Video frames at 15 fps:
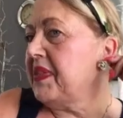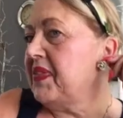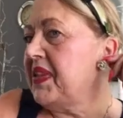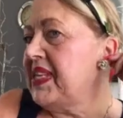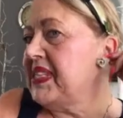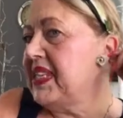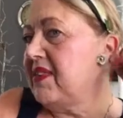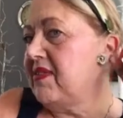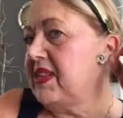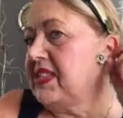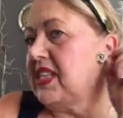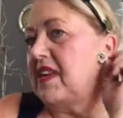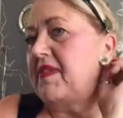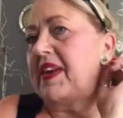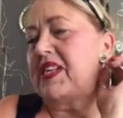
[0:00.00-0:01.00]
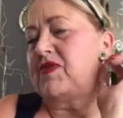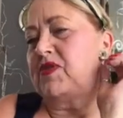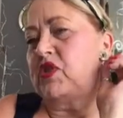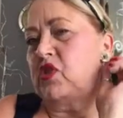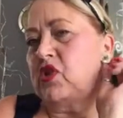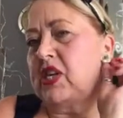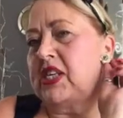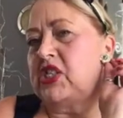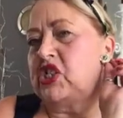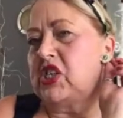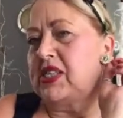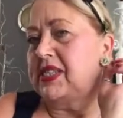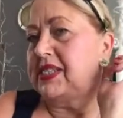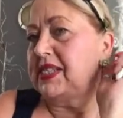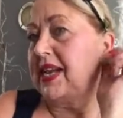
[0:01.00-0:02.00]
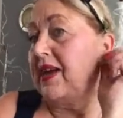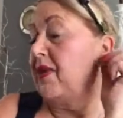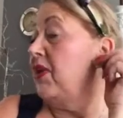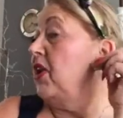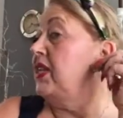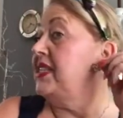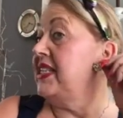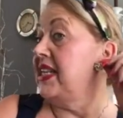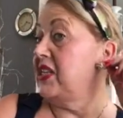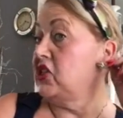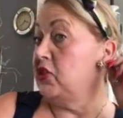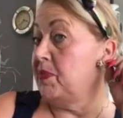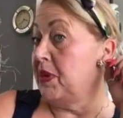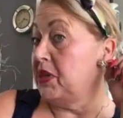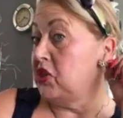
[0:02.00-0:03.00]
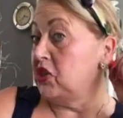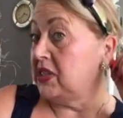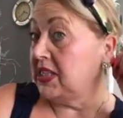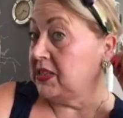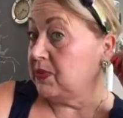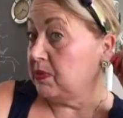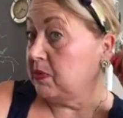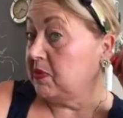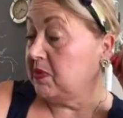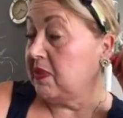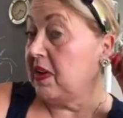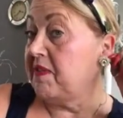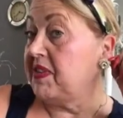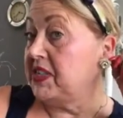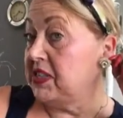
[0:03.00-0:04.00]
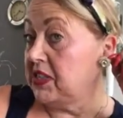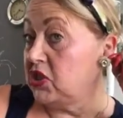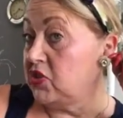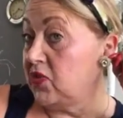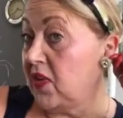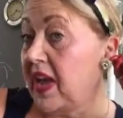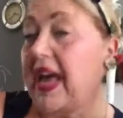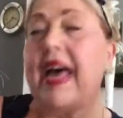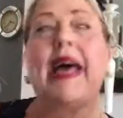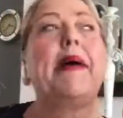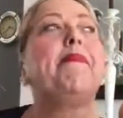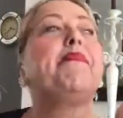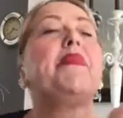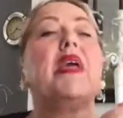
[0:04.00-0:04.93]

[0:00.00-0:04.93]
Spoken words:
These earrings I've had for donkey's years now, and I did actually purchase these from a vintage fair.